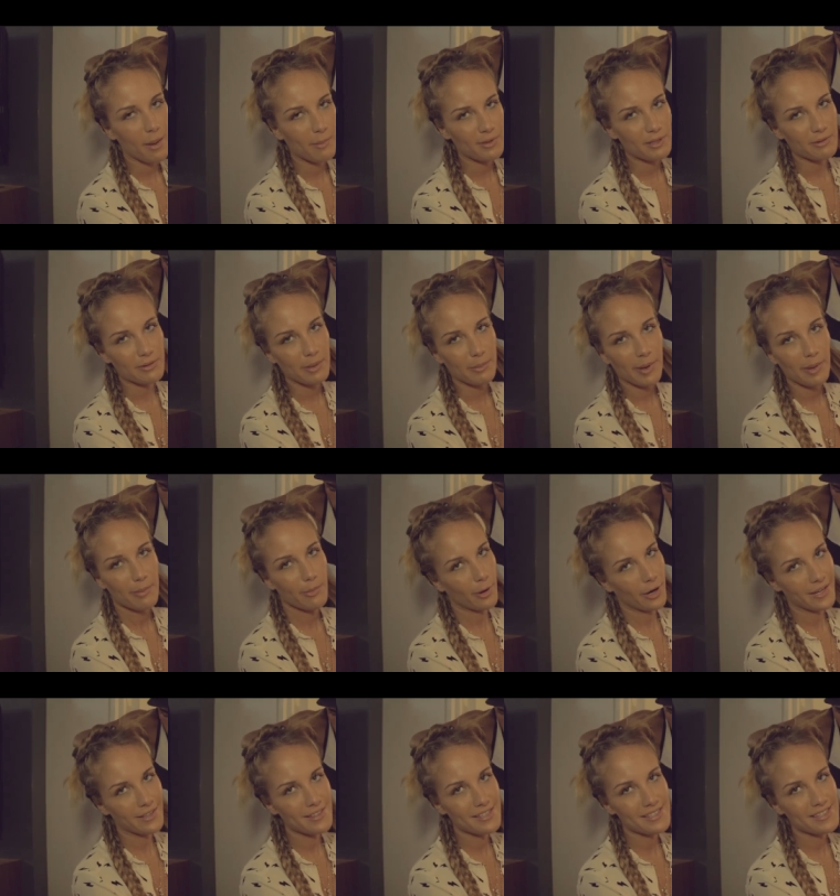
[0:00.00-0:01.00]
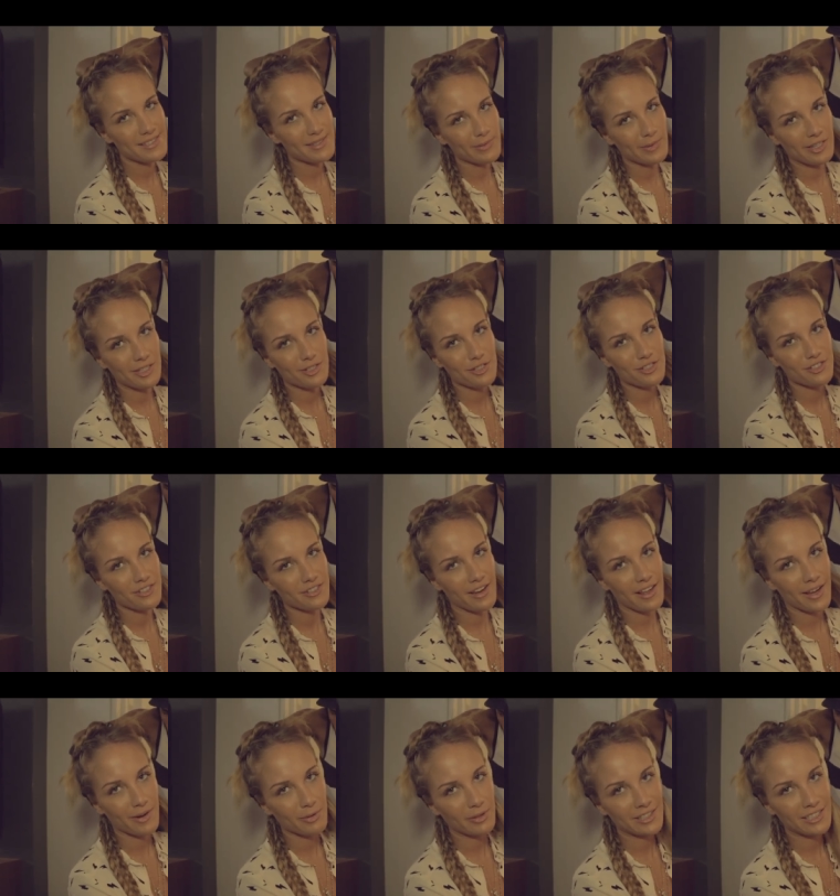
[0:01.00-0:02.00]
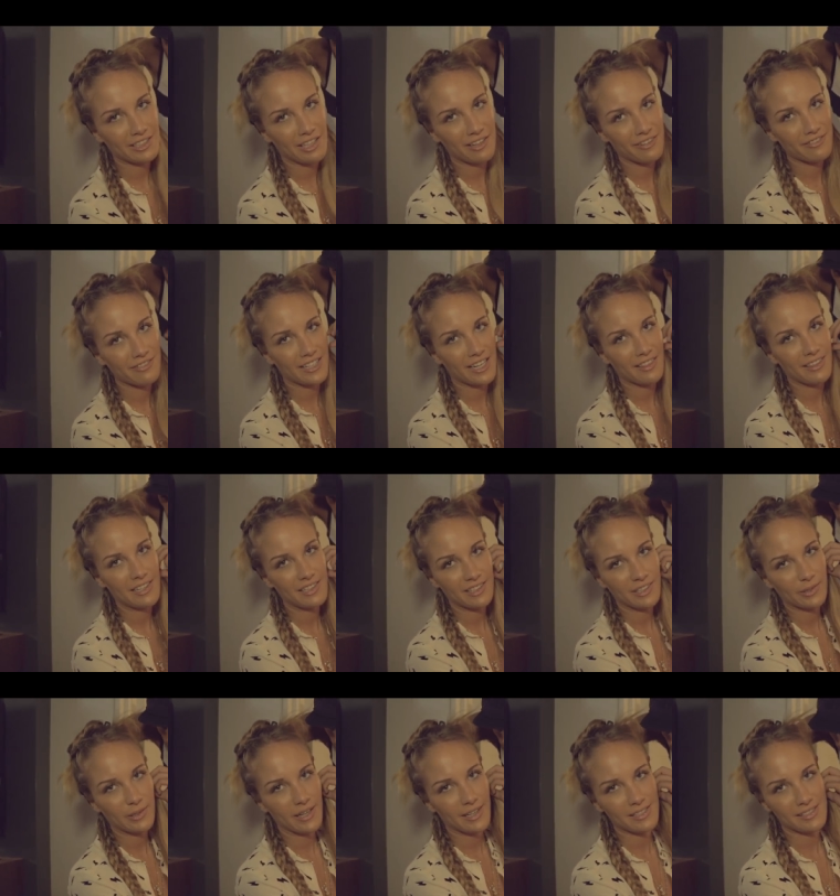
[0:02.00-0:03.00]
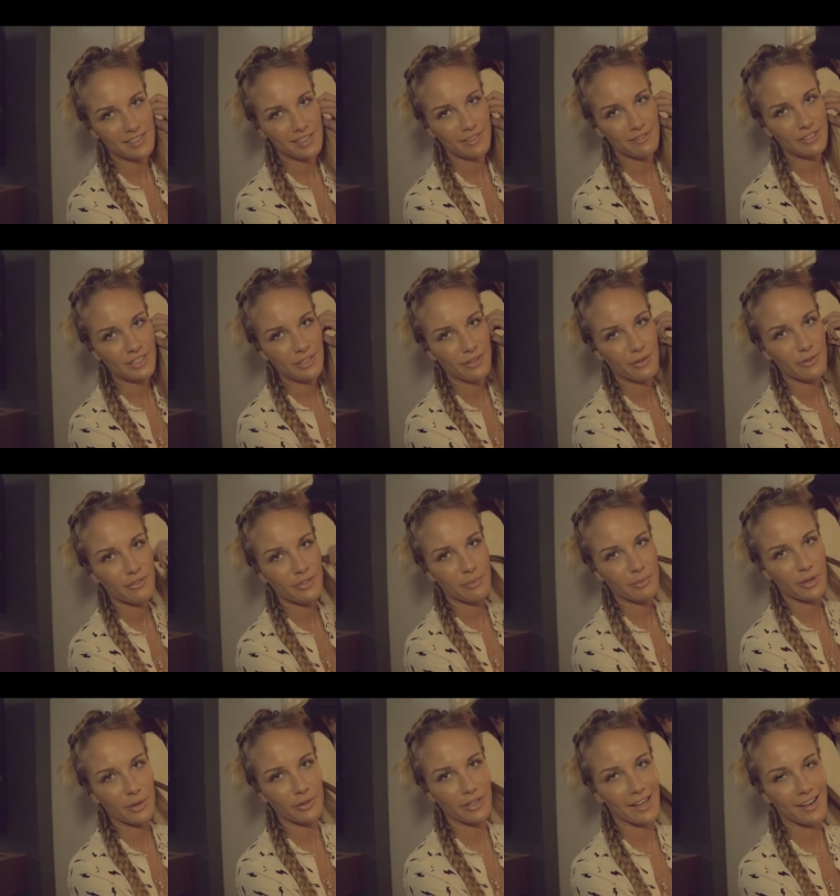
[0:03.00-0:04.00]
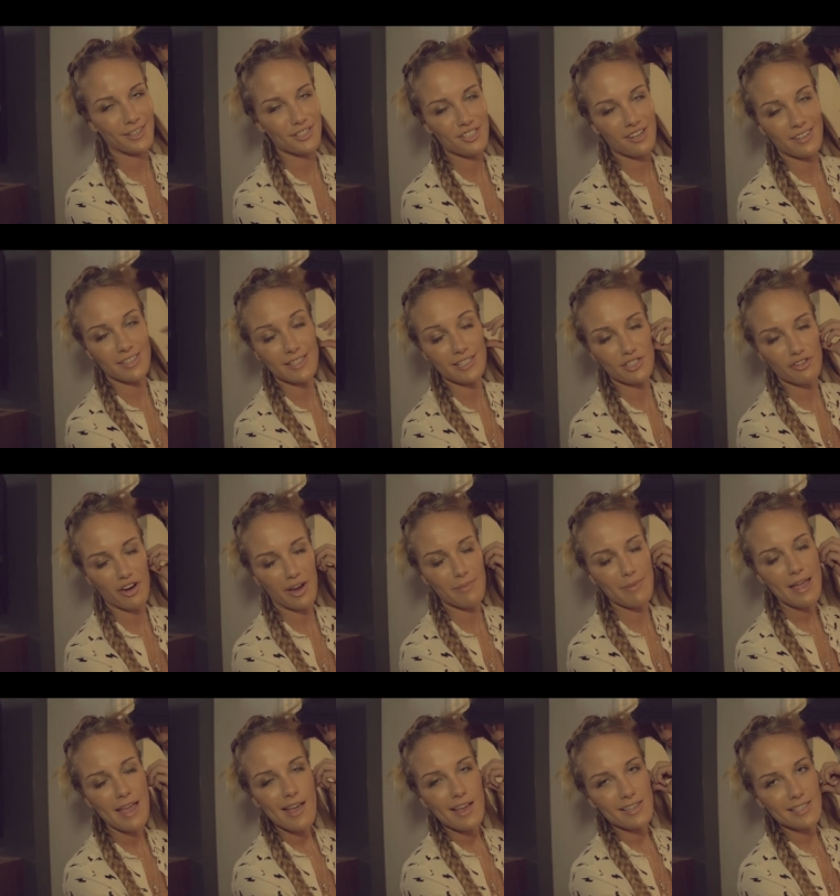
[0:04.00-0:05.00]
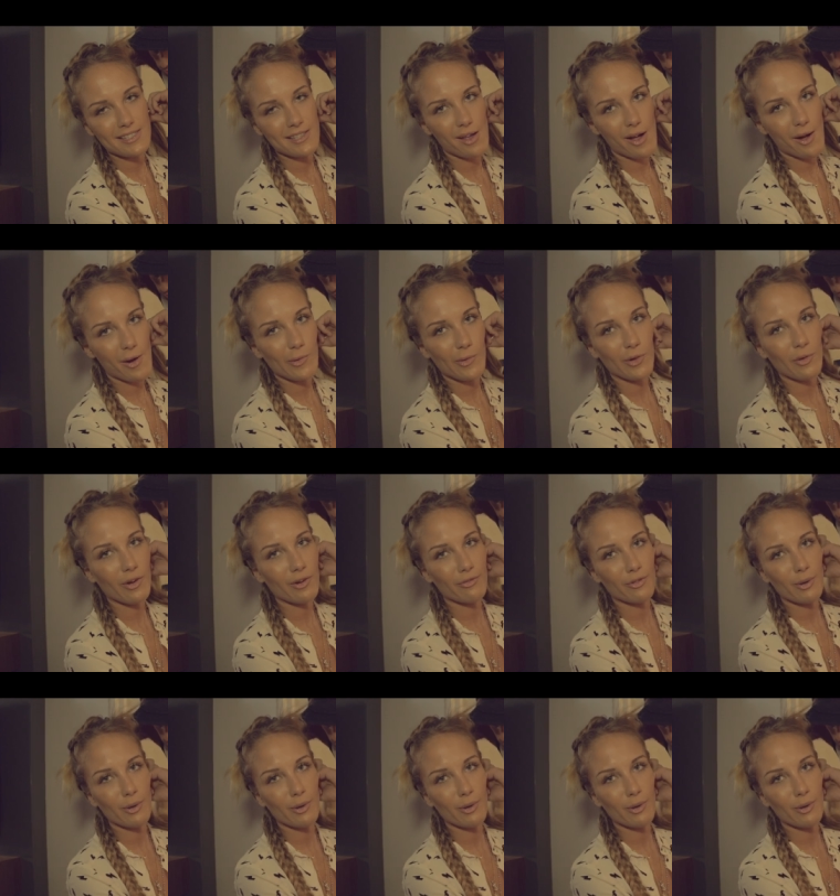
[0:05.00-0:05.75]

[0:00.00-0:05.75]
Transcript: I'm doing my braids, which I really love and I think you guys love too from your reaction on Instagram. So we're going